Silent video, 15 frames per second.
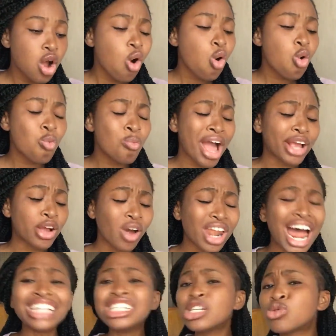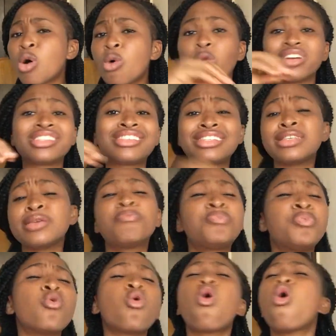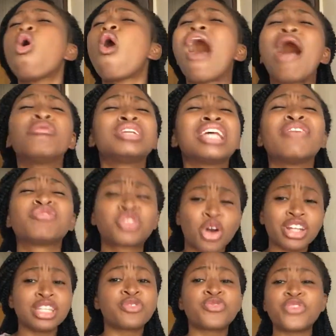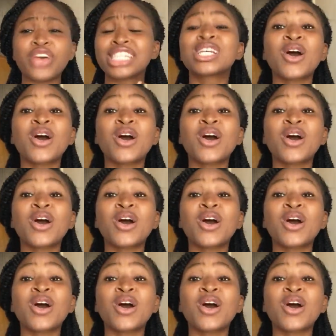oh my god, and this one was simple. Oh, I would have done it first.